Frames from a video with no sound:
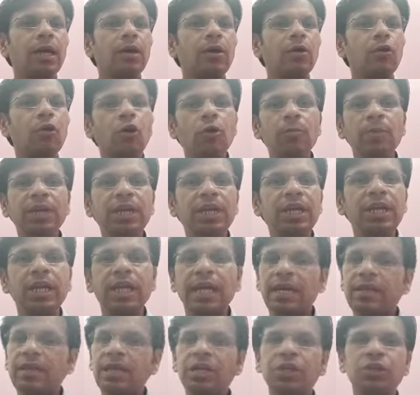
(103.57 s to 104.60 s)
Comedy,
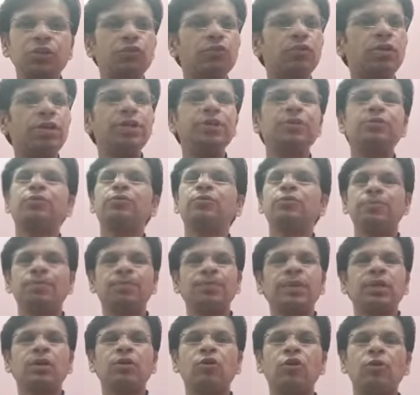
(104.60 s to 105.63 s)
as I told you,
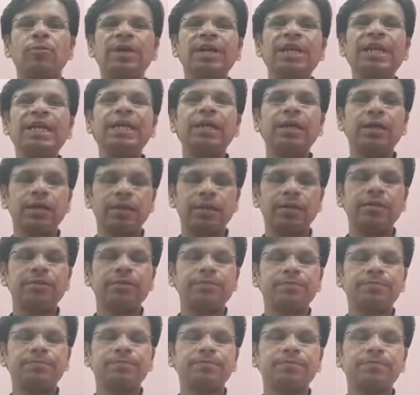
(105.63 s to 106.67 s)
comedy is
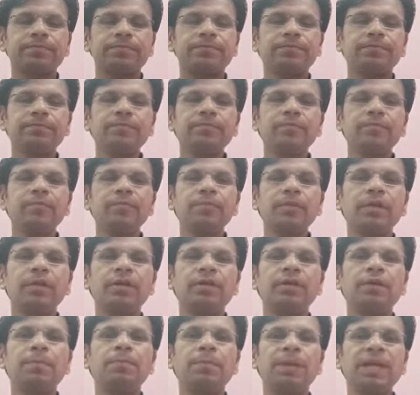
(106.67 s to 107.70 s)

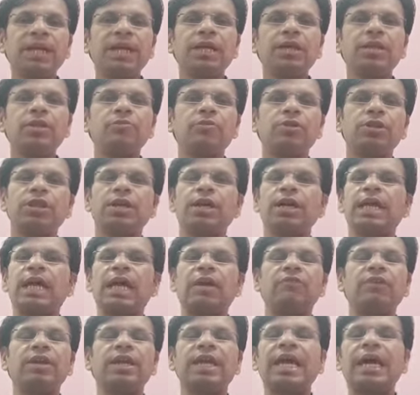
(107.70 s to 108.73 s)
the plays which are
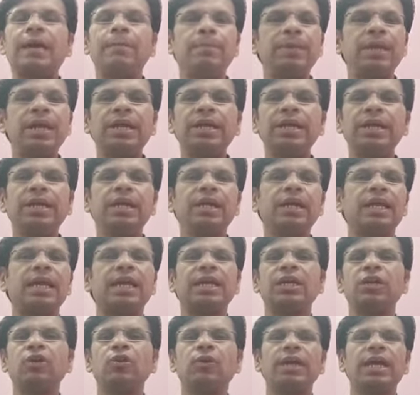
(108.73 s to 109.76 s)
having happy ending,
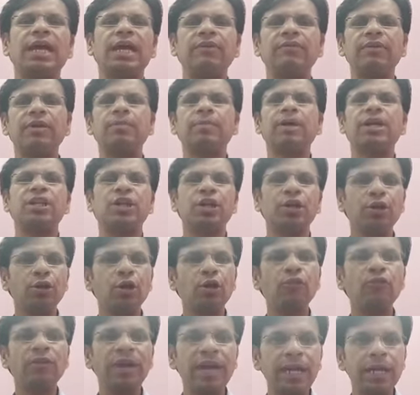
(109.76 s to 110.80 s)
like you are having Merchant
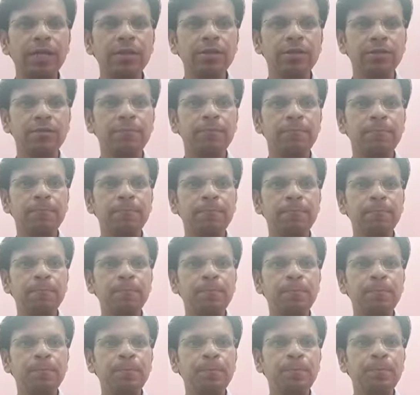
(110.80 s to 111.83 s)
of Venice,
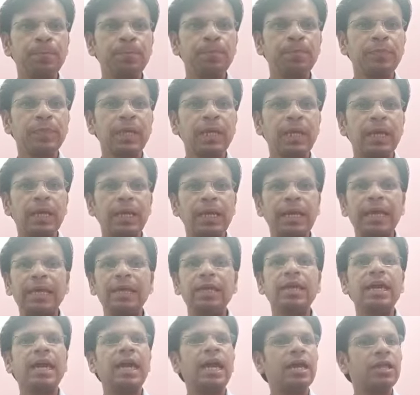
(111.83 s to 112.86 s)

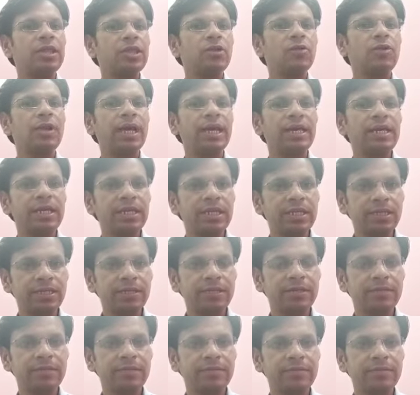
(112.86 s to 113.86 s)
like As You Like It,